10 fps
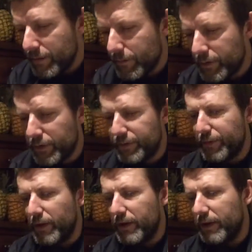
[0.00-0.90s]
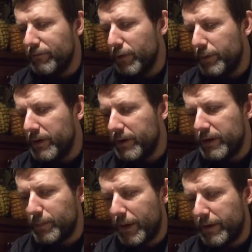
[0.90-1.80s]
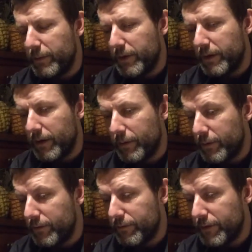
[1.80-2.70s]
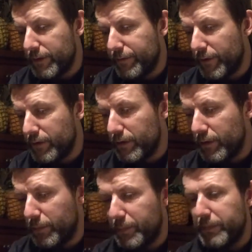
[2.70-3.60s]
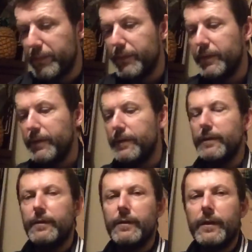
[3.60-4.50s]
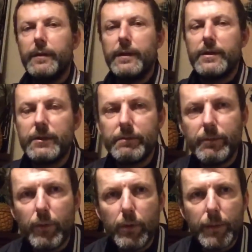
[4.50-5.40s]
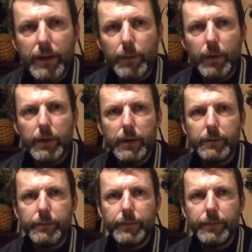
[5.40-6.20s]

We're just fucking ruining this planet. We've really fucked it up, and that's all about the money.